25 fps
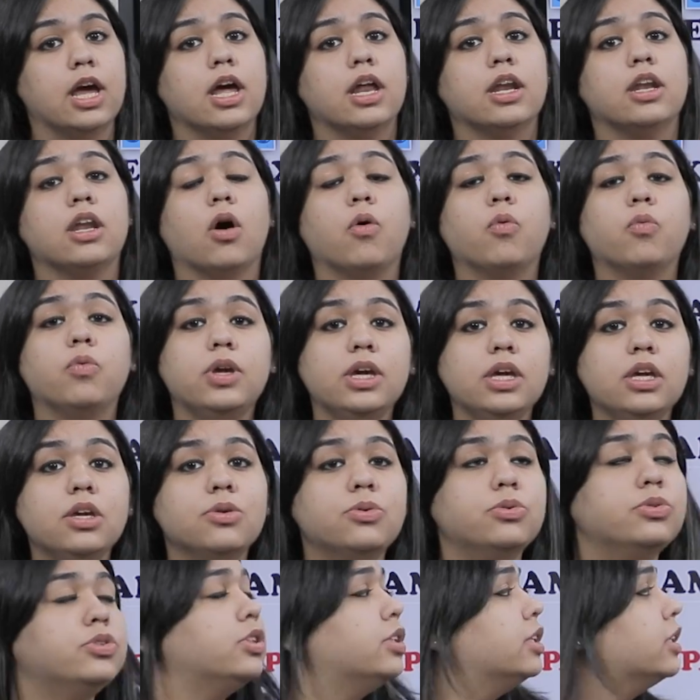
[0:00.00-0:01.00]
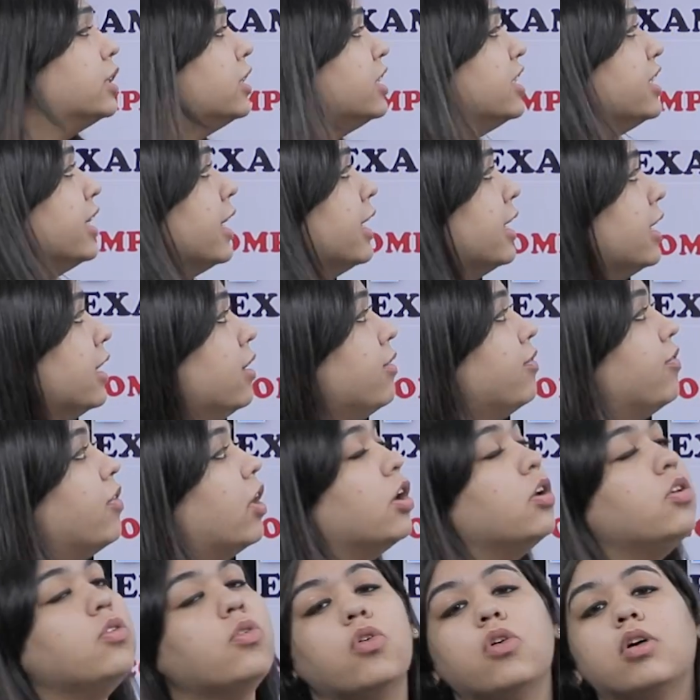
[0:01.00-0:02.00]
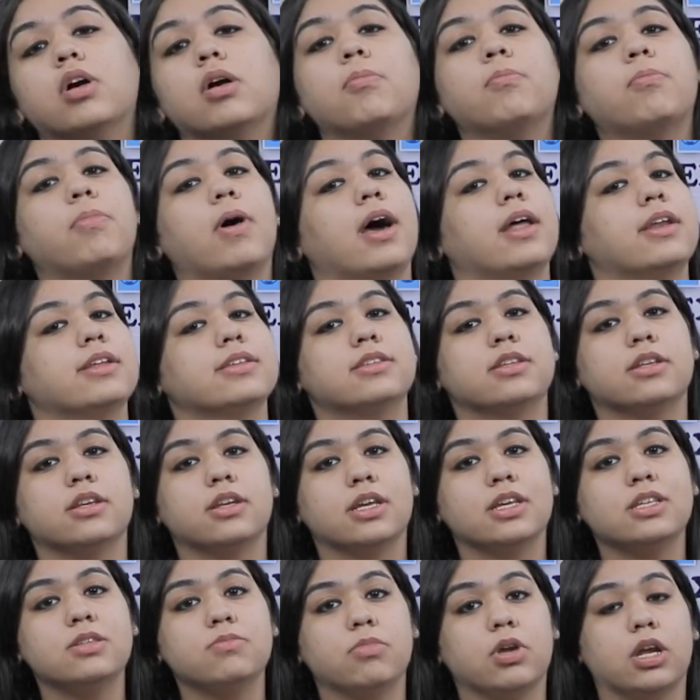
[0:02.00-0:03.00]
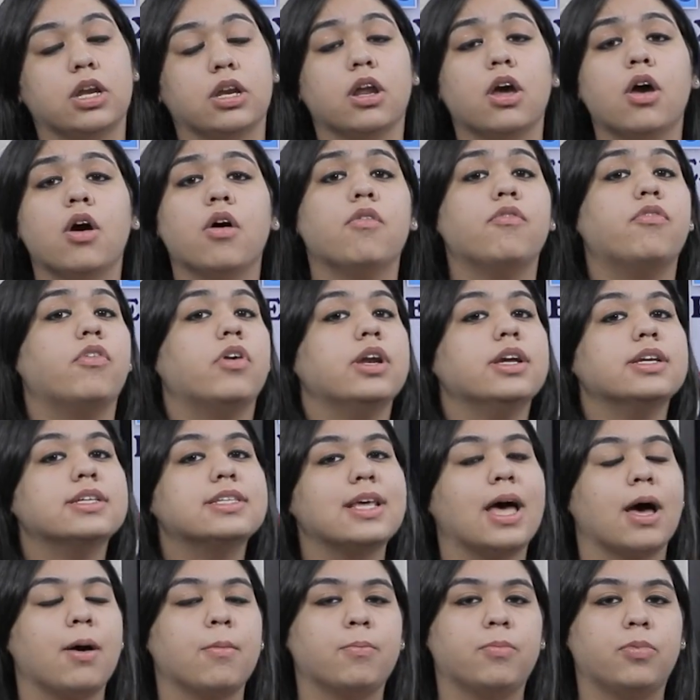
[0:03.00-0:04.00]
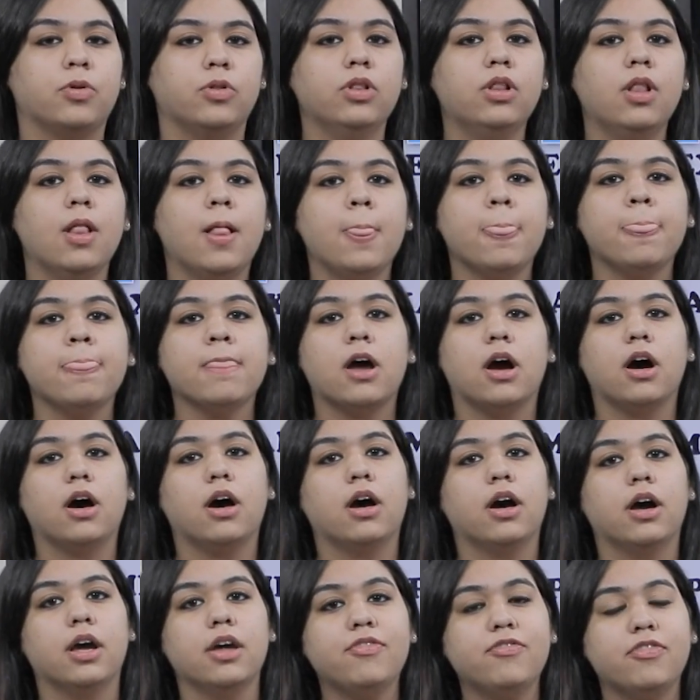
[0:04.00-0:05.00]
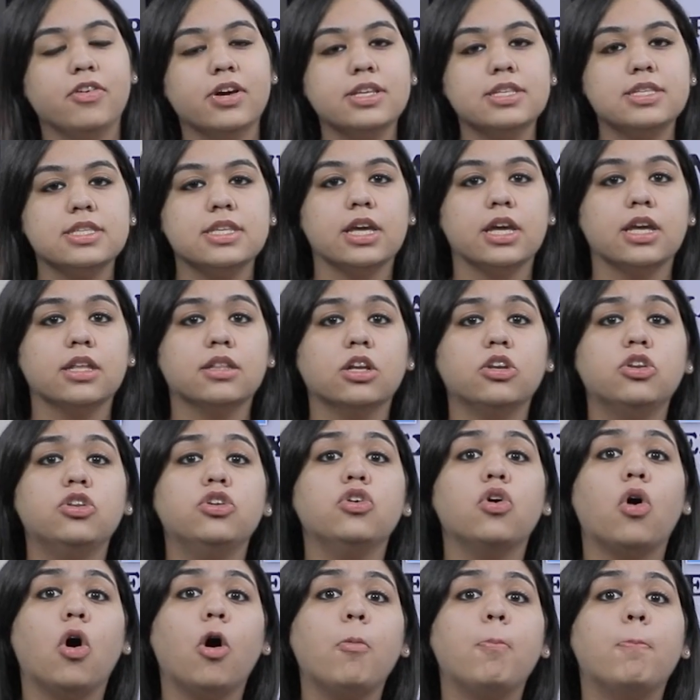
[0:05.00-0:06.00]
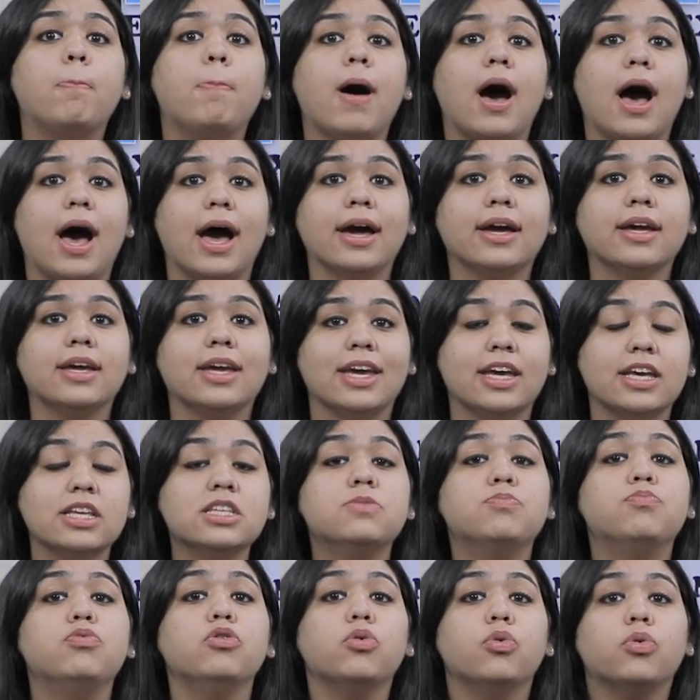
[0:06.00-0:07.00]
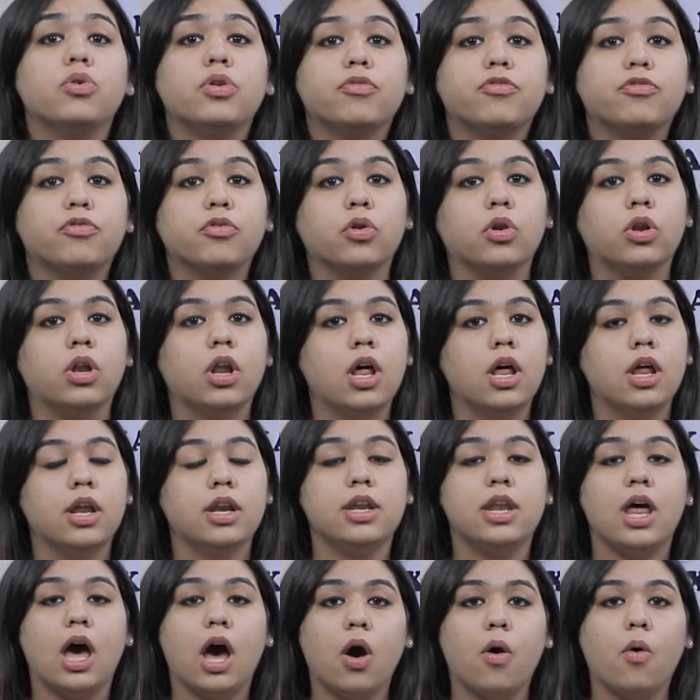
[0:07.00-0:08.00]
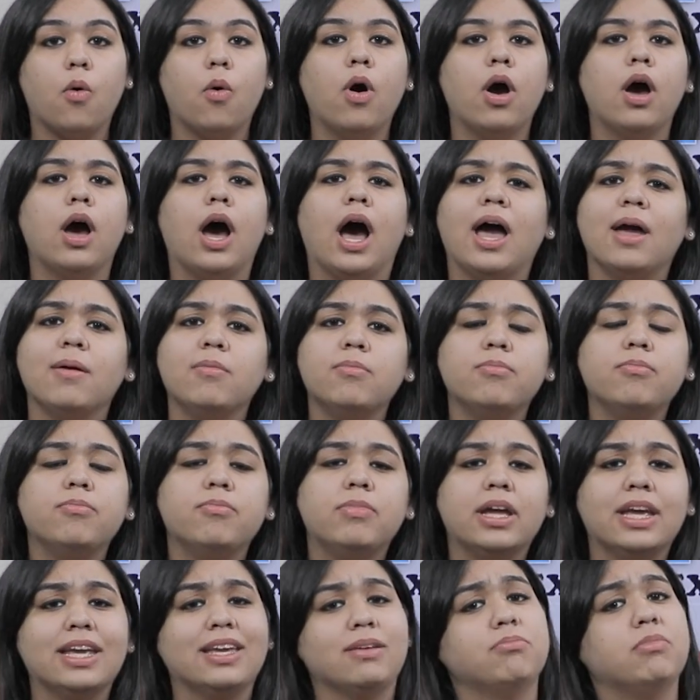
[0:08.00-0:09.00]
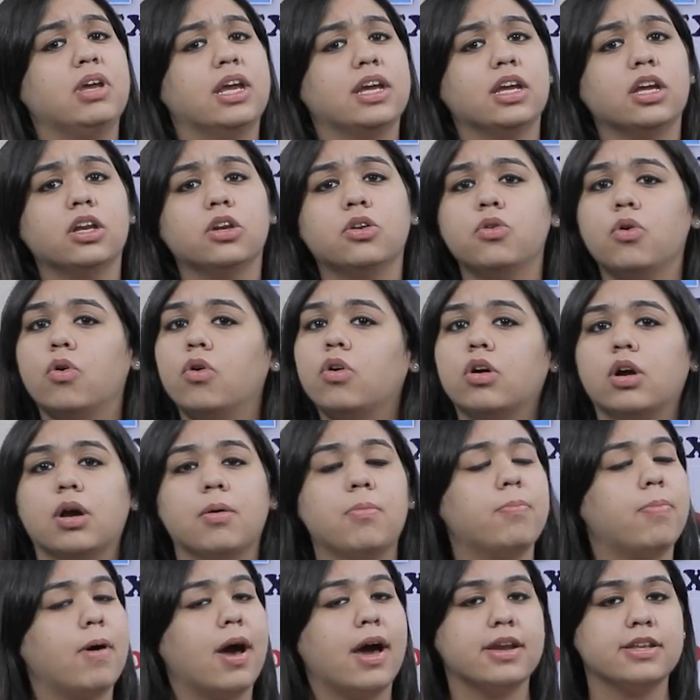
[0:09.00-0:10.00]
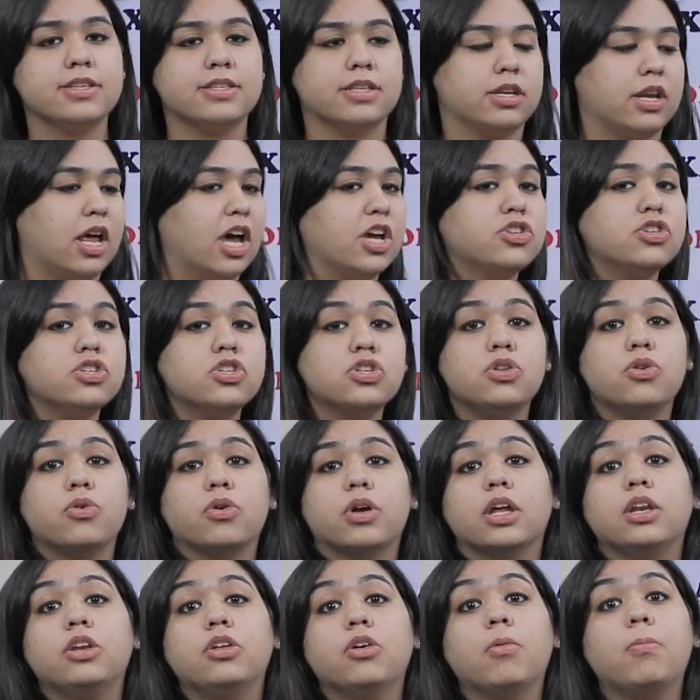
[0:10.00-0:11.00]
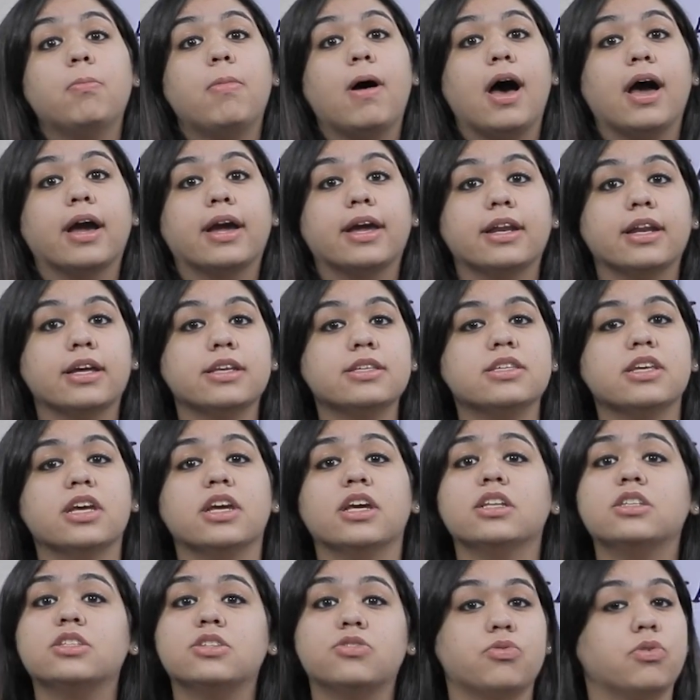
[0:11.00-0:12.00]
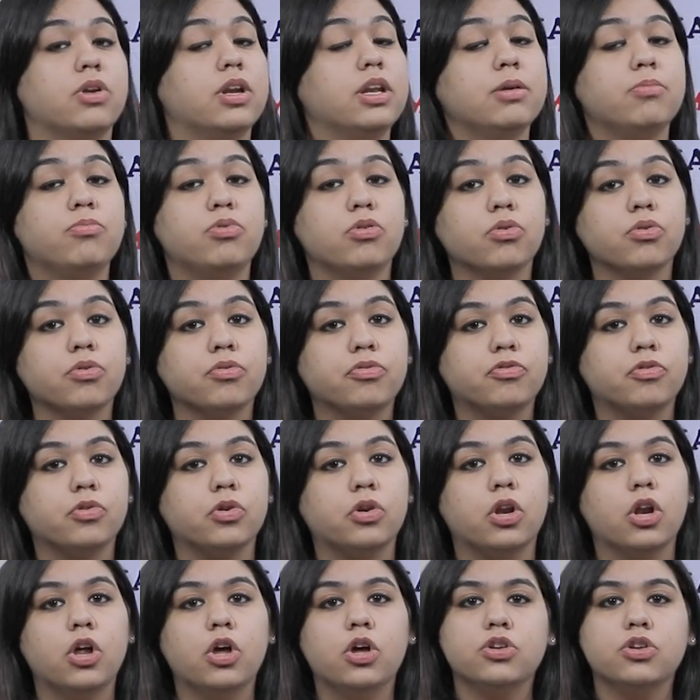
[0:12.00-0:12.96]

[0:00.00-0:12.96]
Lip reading: Now we use this degree where no comparison is made. For example, if I say that your bag is beautiful, now I am making no comparison. I just look at your bag and I say it's really beautiful.